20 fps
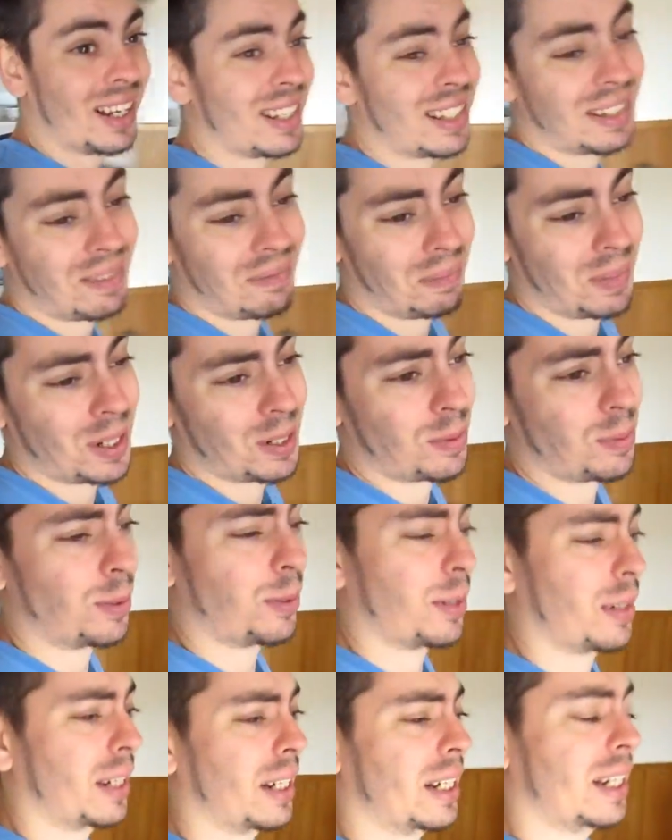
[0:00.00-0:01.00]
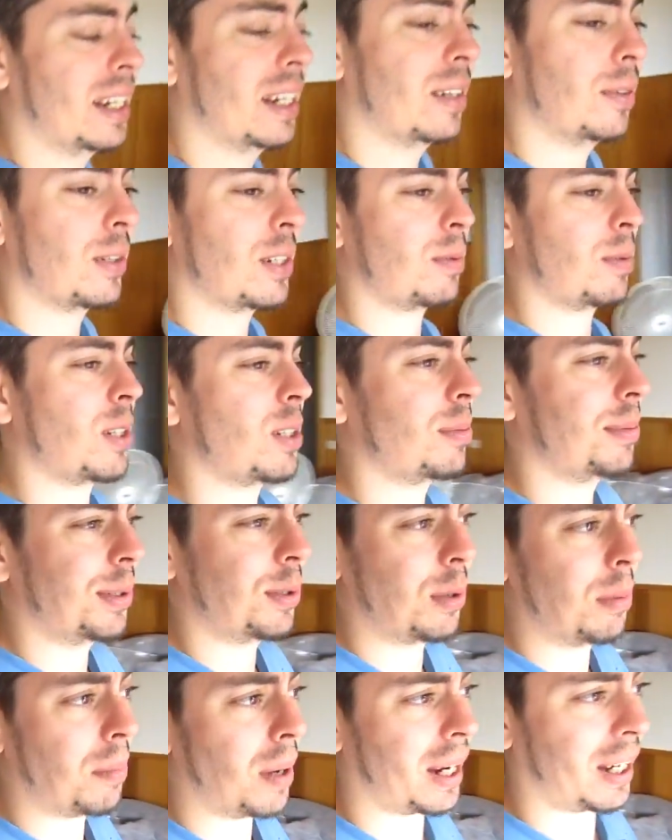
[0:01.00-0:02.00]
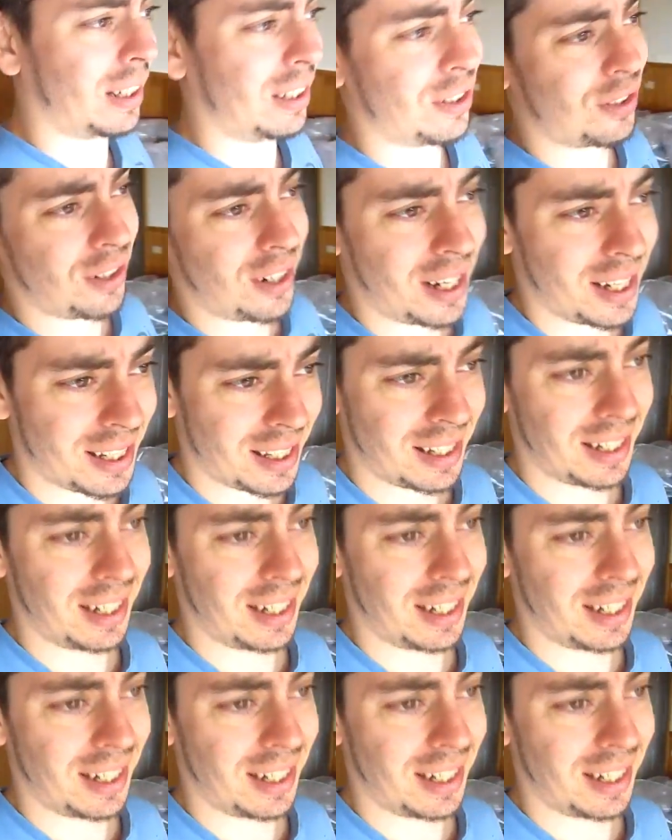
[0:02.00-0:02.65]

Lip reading: It's miserable today, and we're supposed to be doing back and tries